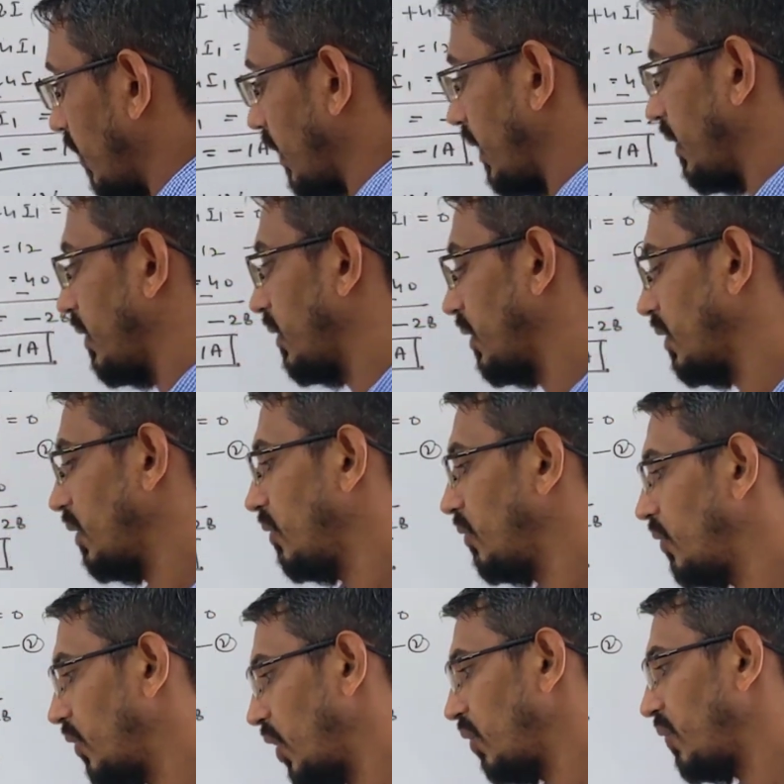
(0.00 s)
Okay,
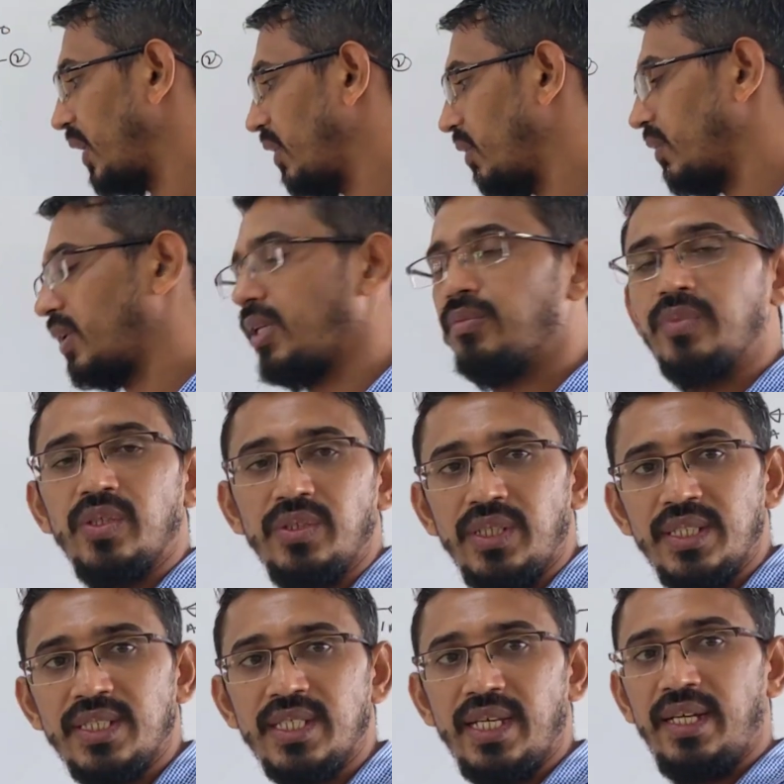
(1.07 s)
45 will come on
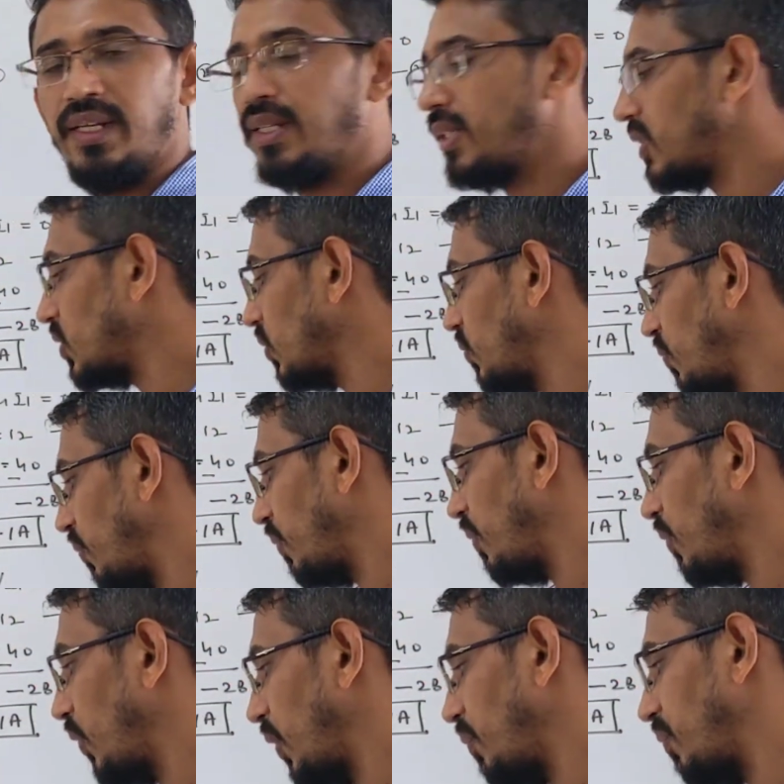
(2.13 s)
this side, so
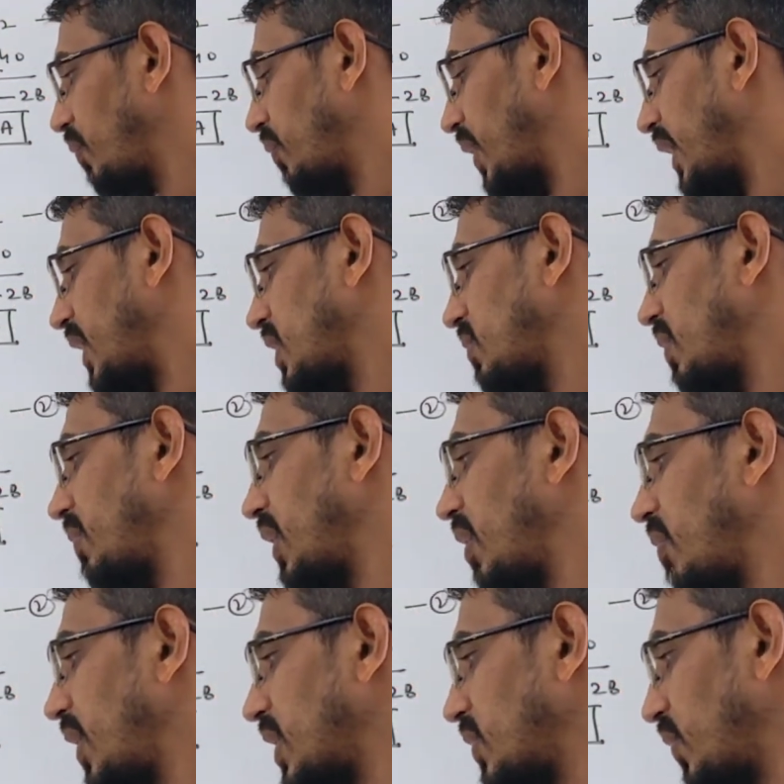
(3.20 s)
minus
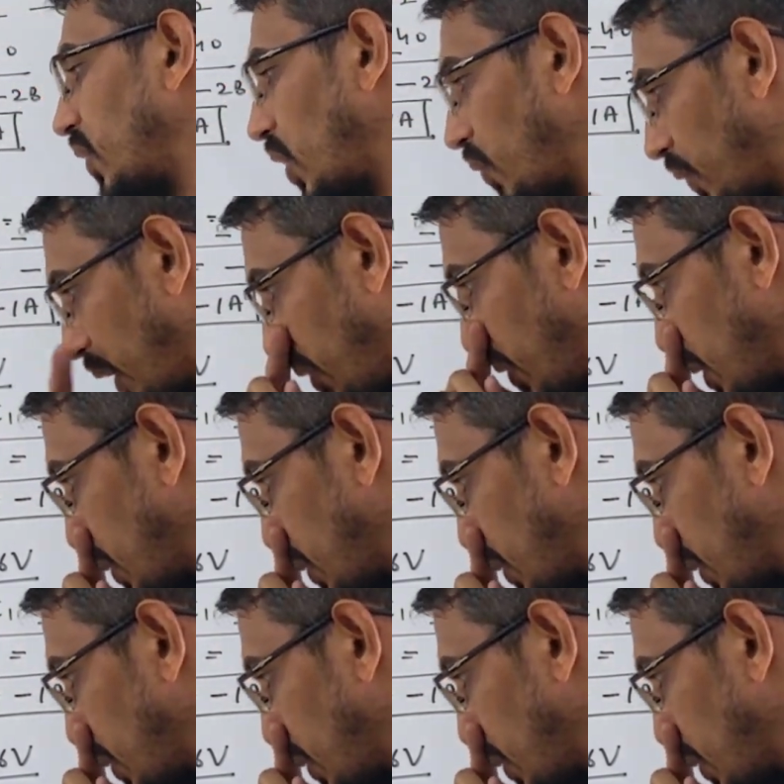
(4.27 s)
15 plus 45